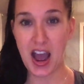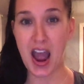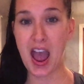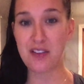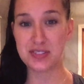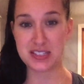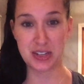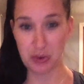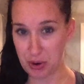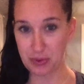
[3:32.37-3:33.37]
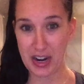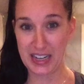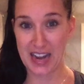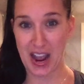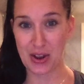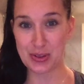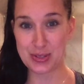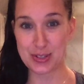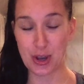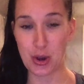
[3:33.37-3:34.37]
I have 0 right now,
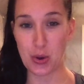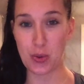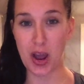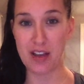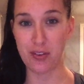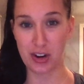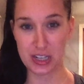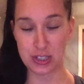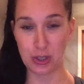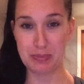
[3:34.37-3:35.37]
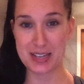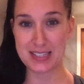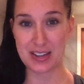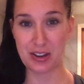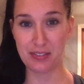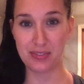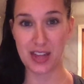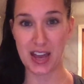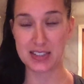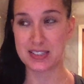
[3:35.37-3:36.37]
so I've already told myself
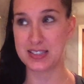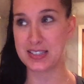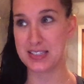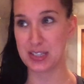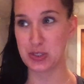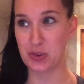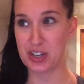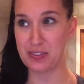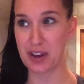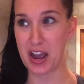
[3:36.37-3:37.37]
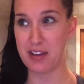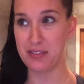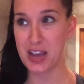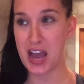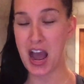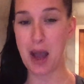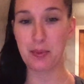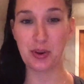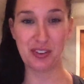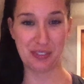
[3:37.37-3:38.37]
that since it's 6:45, I'm
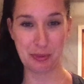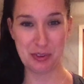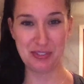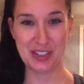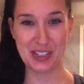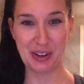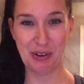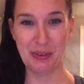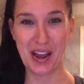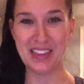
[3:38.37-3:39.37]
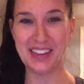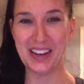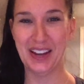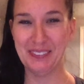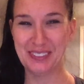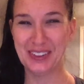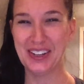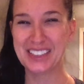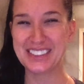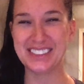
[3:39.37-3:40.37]
going to film a video, and then I'm
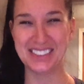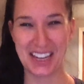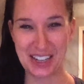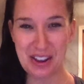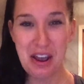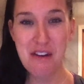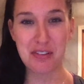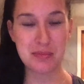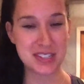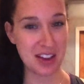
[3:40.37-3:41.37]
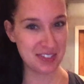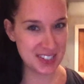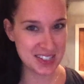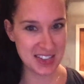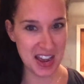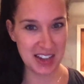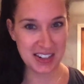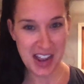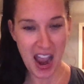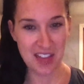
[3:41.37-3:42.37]
going to study from 7 to 10,
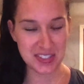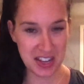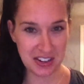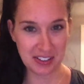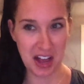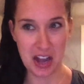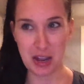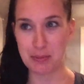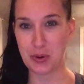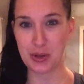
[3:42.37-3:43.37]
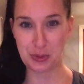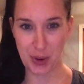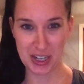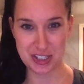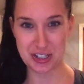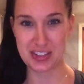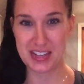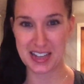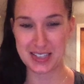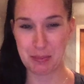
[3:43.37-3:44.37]
and 10 o'clock I'm going to watch the
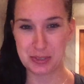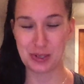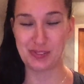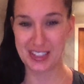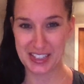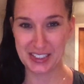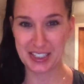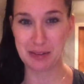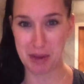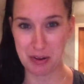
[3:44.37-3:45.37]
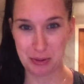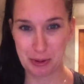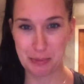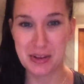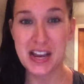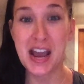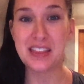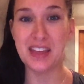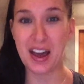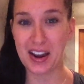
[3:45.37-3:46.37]
next episode of The Killing in my room
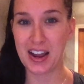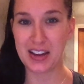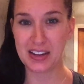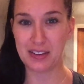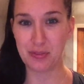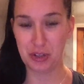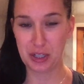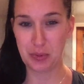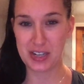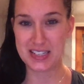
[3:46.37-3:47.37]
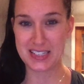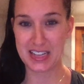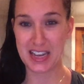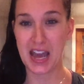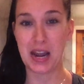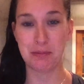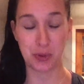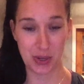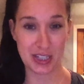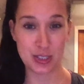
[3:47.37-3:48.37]
that I really want to see, and I'm
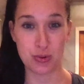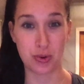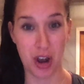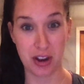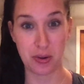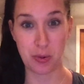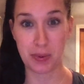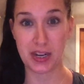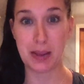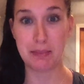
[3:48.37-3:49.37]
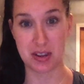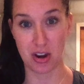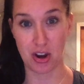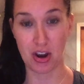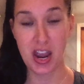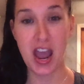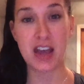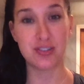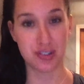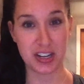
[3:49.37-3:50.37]
going to crack open a beer
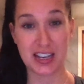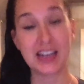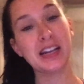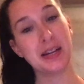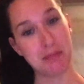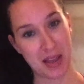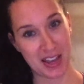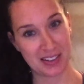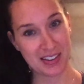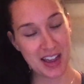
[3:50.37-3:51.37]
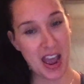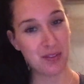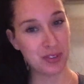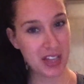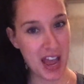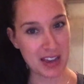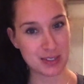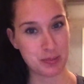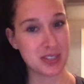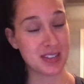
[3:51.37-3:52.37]
and drink it in bed and relax
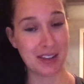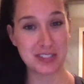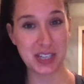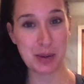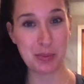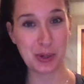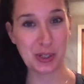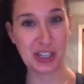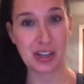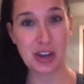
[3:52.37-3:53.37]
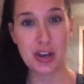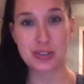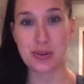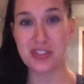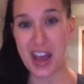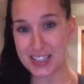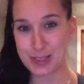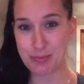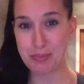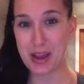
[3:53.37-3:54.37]
because I have to get up early. So
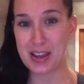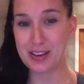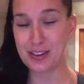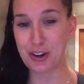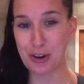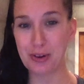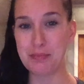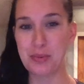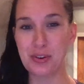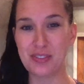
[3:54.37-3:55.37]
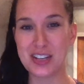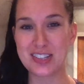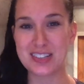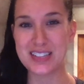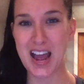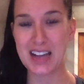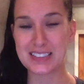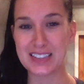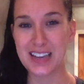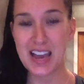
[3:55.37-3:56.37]
that's my current motivation
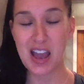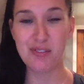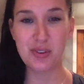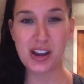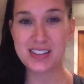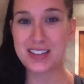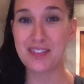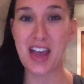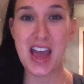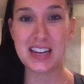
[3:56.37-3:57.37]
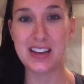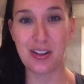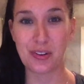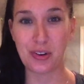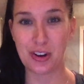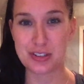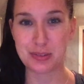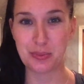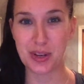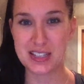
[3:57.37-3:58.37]
tactic. If you guys have any other
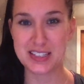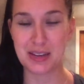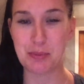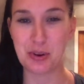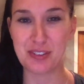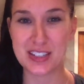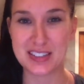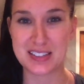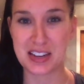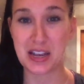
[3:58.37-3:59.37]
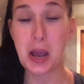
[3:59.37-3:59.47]
awesome ways to get motivated to study,